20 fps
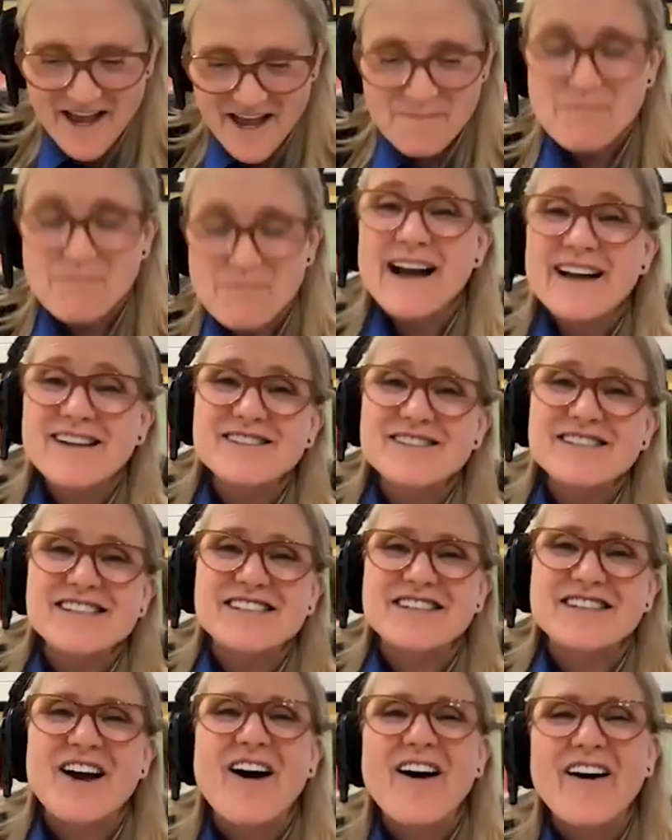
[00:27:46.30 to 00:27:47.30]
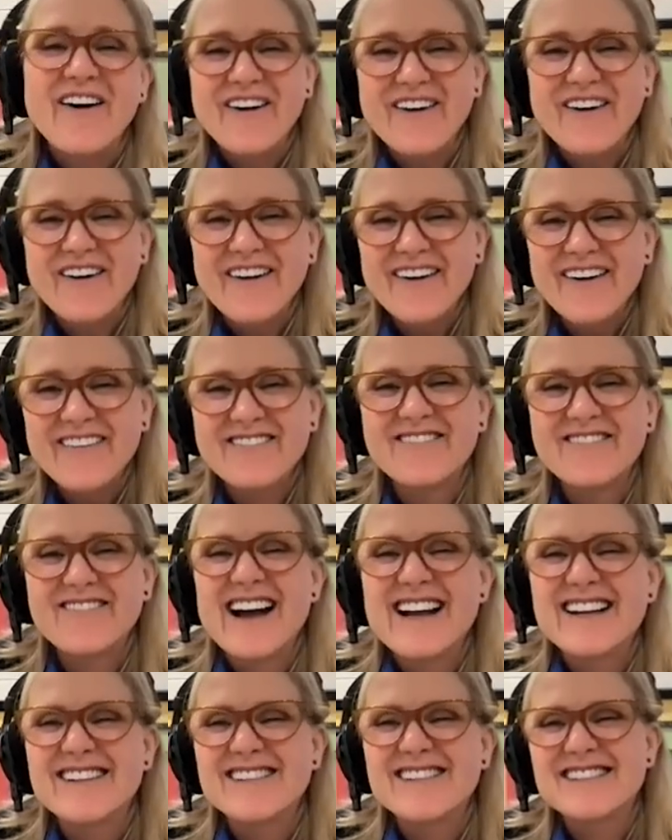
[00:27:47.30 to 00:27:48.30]
super, milestone.
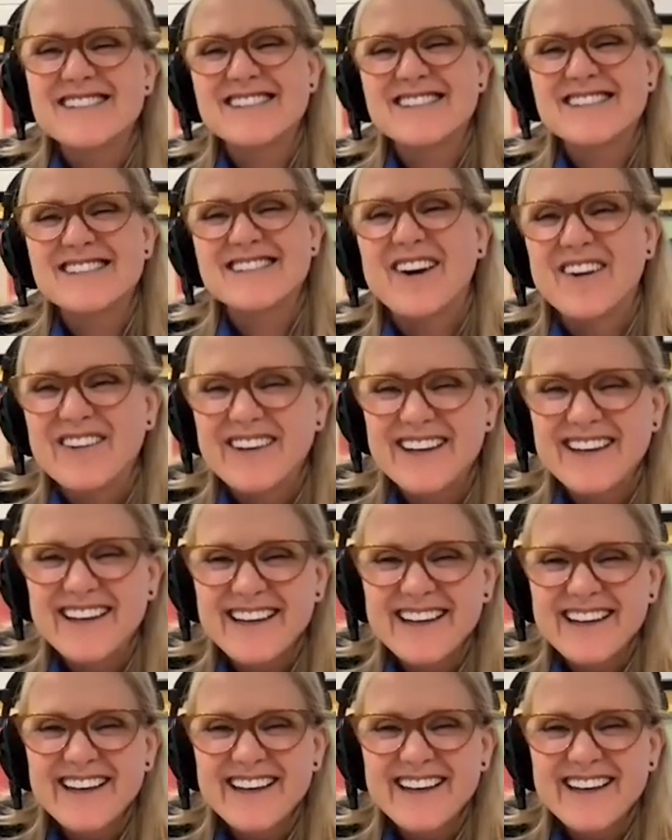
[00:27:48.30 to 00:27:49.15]
Super milestone.